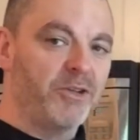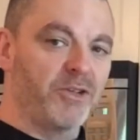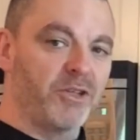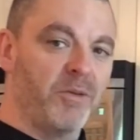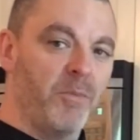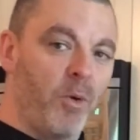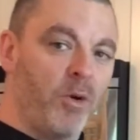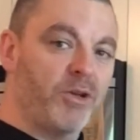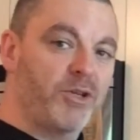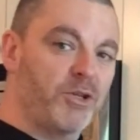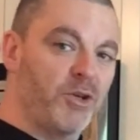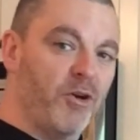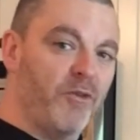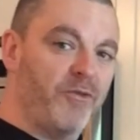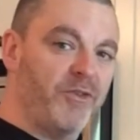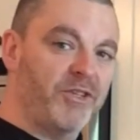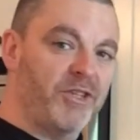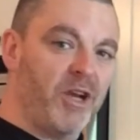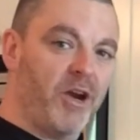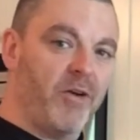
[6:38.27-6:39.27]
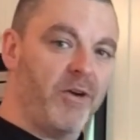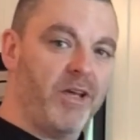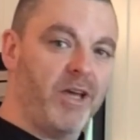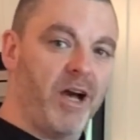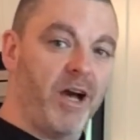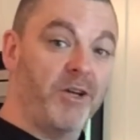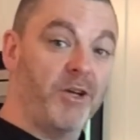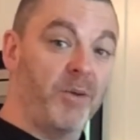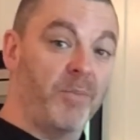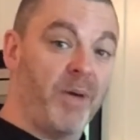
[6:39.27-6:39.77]
So the more surface area
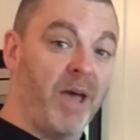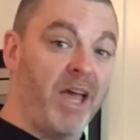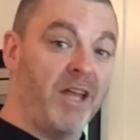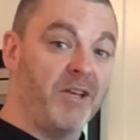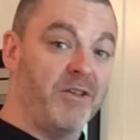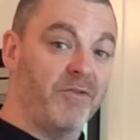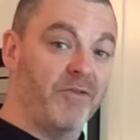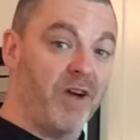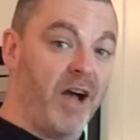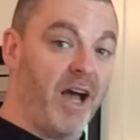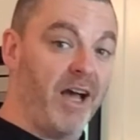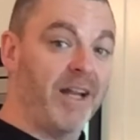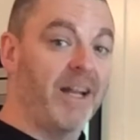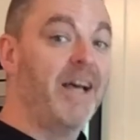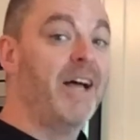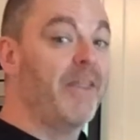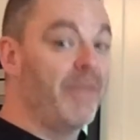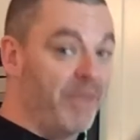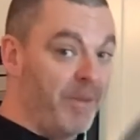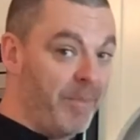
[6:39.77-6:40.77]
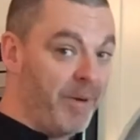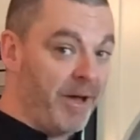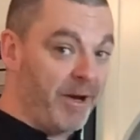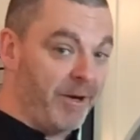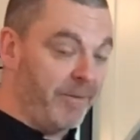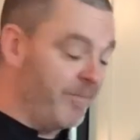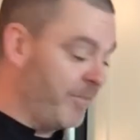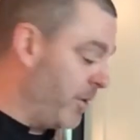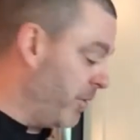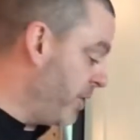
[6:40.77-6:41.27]
on your pan you've got, the
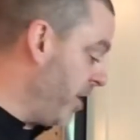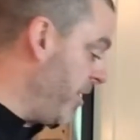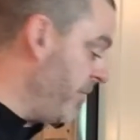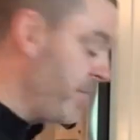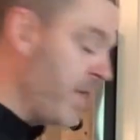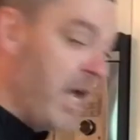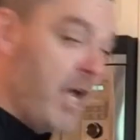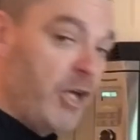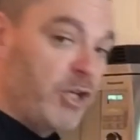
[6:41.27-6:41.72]
better, okay?